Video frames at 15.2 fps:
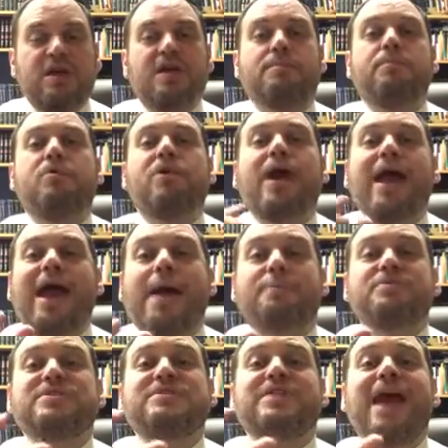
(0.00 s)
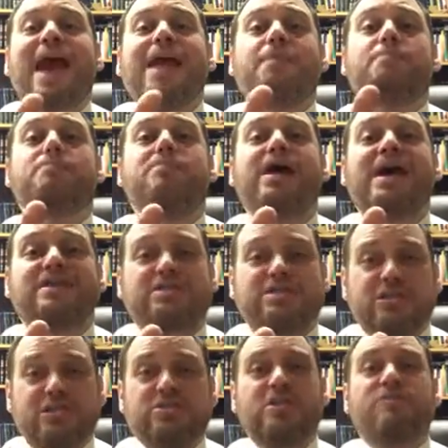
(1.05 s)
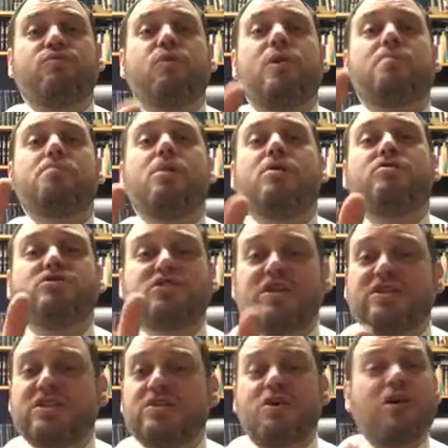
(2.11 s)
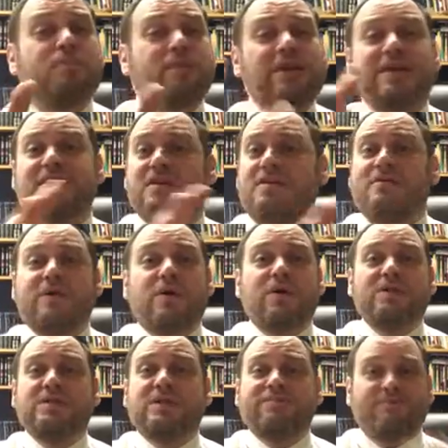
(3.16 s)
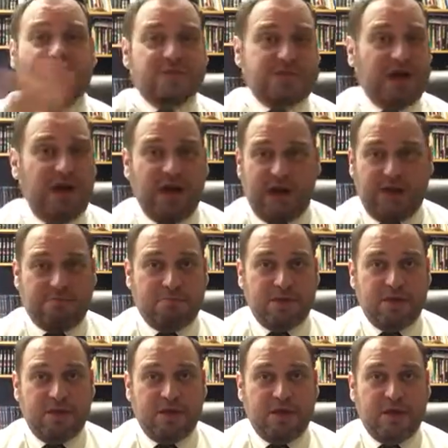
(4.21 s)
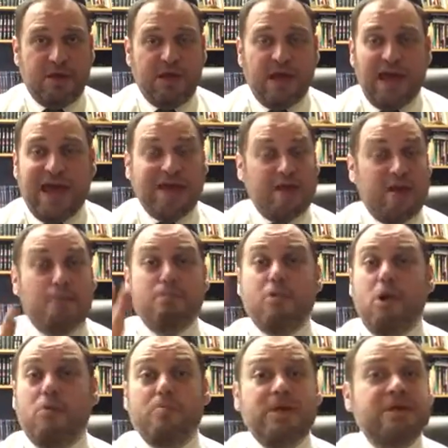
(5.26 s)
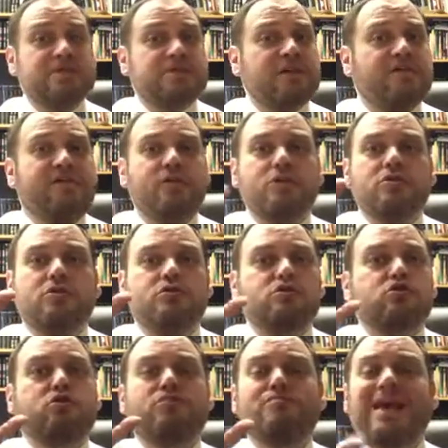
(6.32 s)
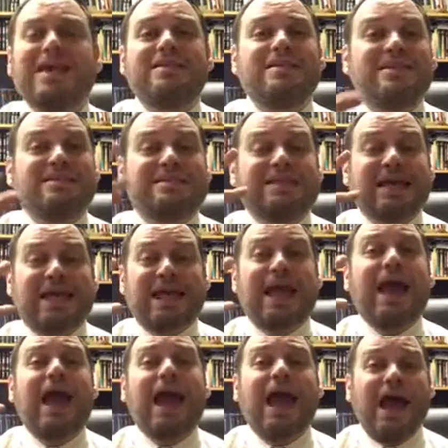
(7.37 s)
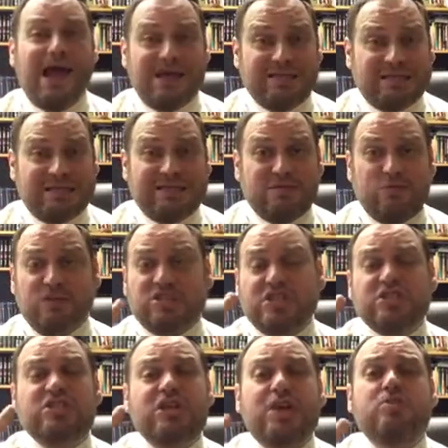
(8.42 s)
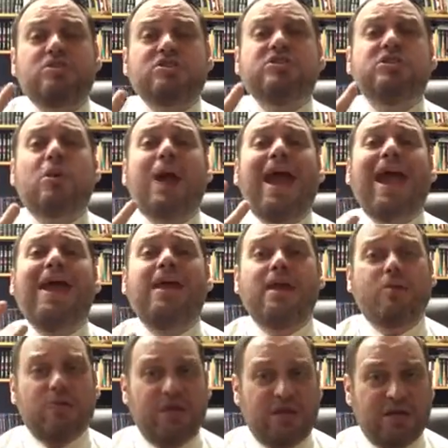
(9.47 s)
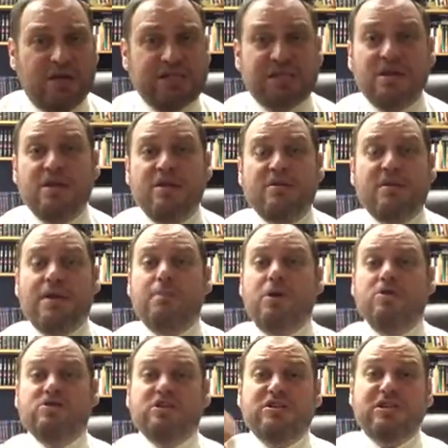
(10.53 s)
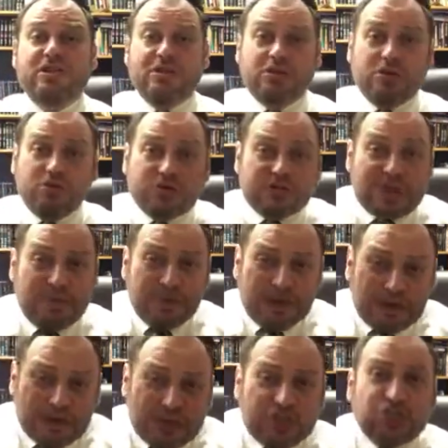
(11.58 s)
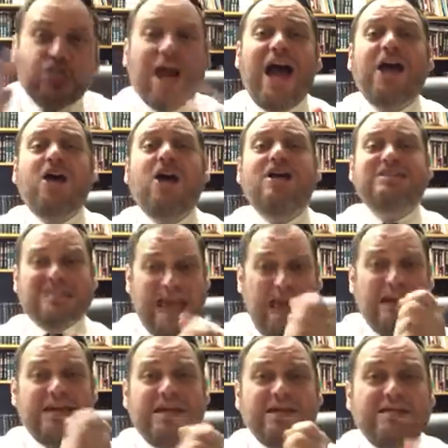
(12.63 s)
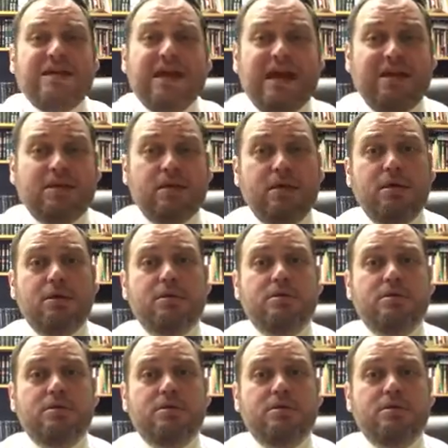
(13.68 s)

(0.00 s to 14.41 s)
And perhaps that message of what Moshe did, albeit at a very different time, and in a moment of tremendous chaos, in which Hashem was so angry at us that Moshe needed to do something to shock us, and He did.